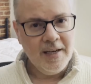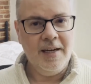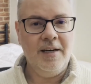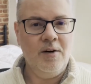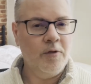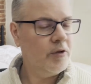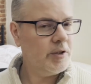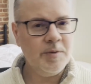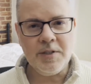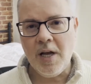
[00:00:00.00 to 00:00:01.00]
uh, over
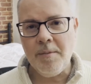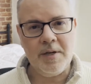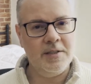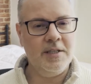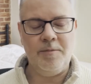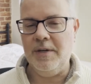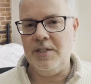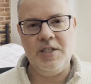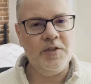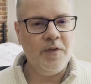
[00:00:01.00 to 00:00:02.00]
Christmas time because there had been a
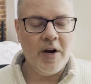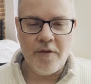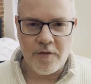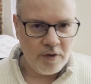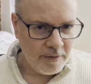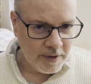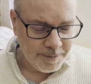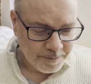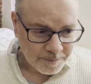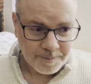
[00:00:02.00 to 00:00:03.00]
ceasefire forever,
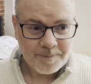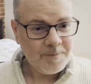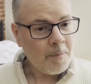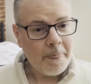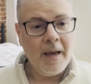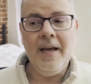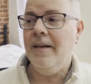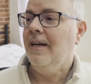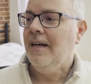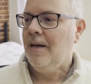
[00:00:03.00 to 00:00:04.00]

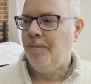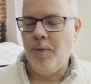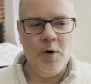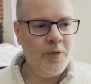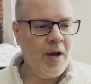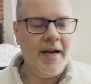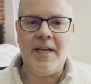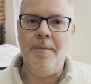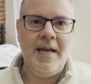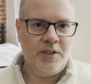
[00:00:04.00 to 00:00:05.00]
and both high
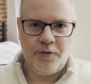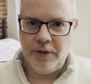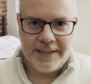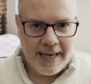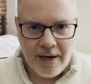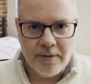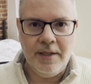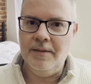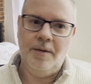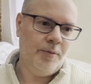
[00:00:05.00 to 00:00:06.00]
commands freaked out
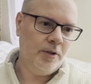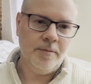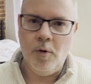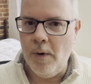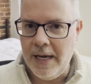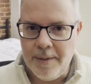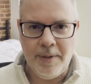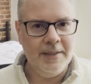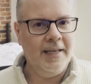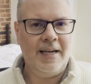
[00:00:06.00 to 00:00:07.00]
and, and uh, pulled them away.
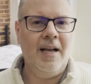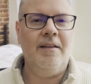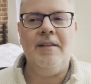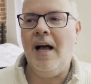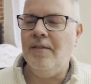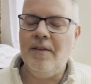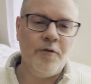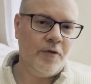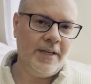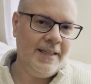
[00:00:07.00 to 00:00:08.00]
But like I, will never
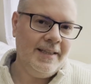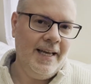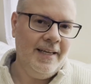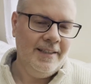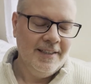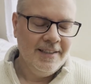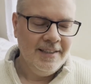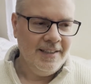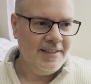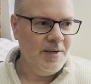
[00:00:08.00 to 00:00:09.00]
forget that.
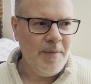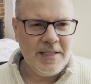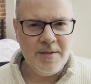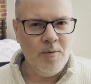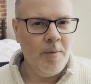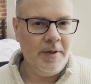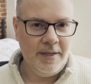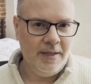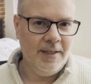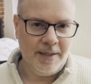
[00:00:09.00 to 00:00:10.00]
That's an amazing moment
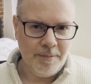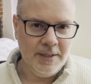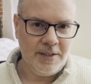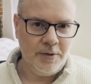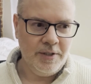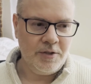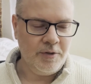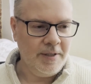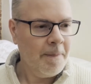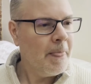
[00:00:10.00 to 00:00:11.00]
in, in like military
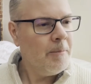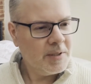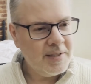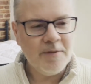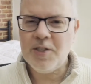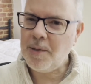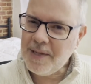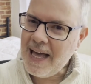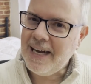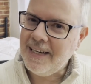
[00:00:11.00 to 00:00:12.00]
history. But there's some of
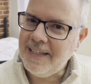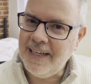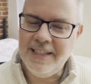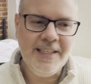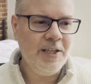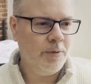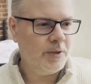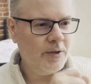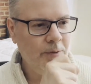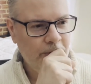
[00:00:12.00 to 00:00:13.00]
that in, in here, which
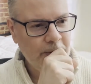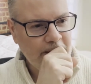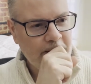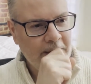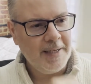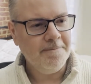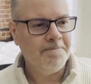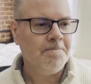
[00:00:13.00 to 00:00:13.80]
I thought was really great.